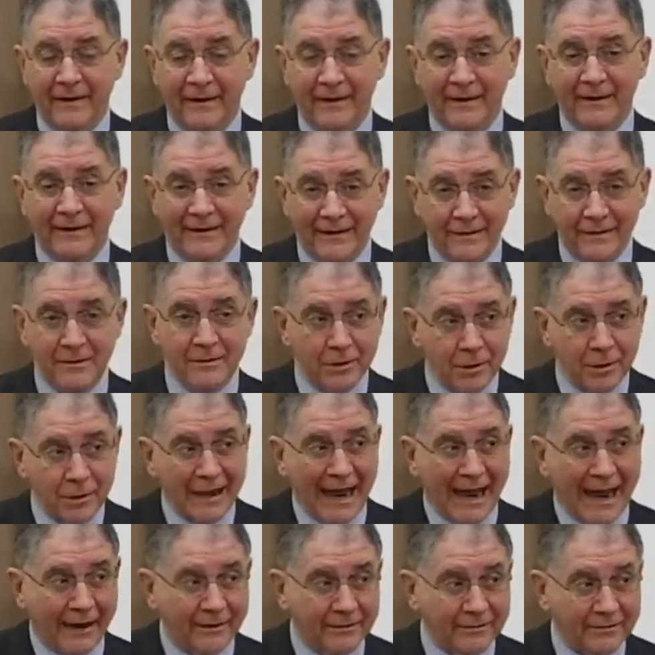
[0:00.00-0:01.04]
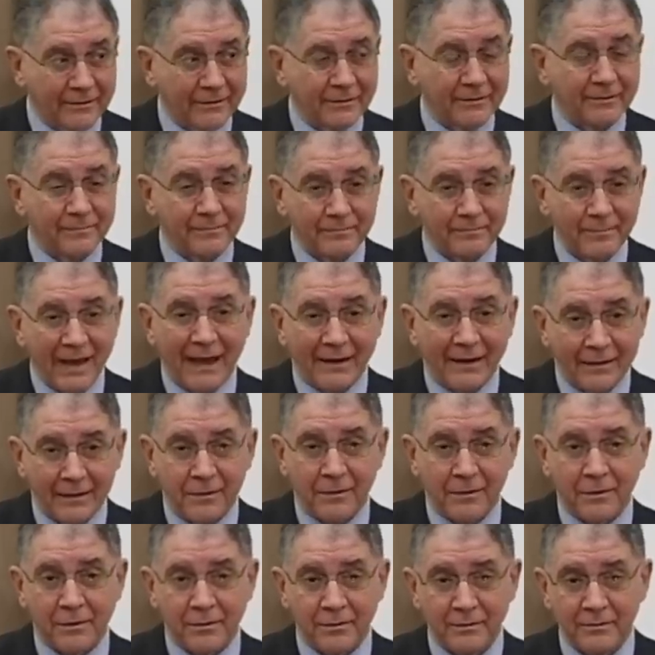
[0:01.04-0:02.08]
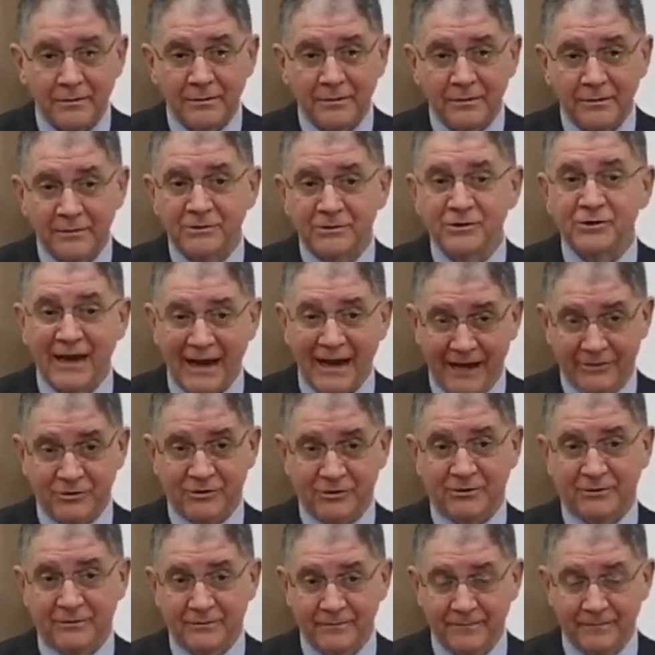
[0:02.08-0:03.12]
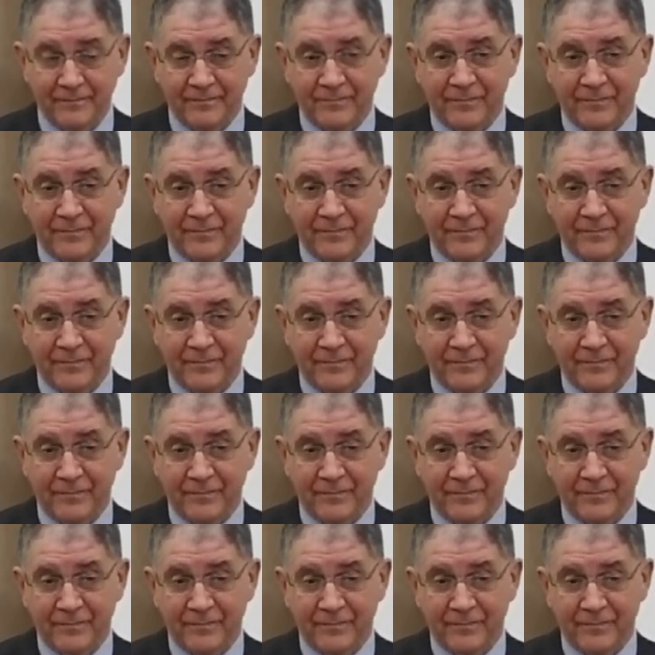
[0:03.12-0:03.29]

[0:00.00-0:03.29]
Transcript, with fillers: Uh, in this act, man is changed.